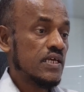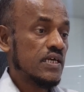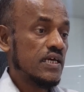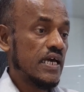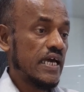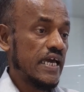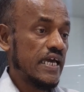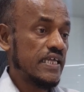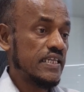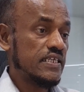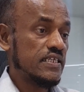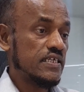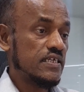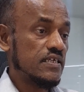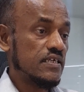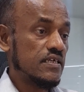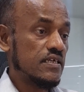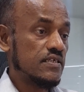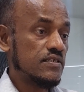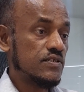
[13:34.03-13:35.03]
and
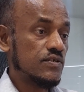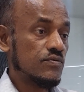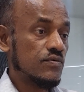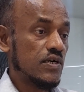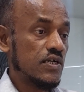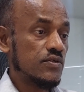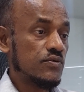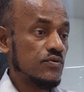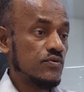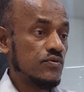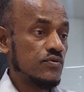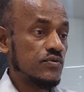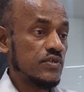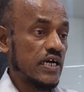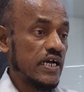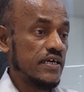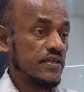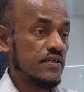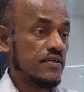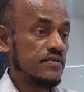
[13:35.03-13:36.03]
is equal to
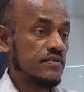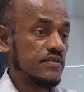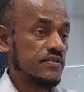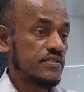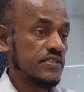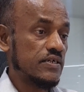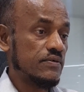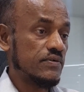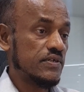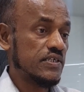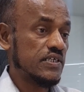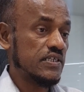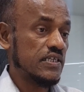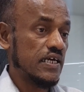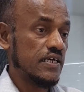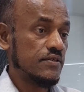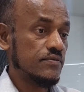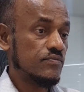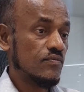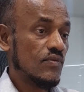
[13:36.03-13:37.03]

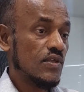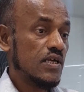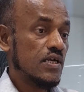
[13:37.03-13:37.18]
979.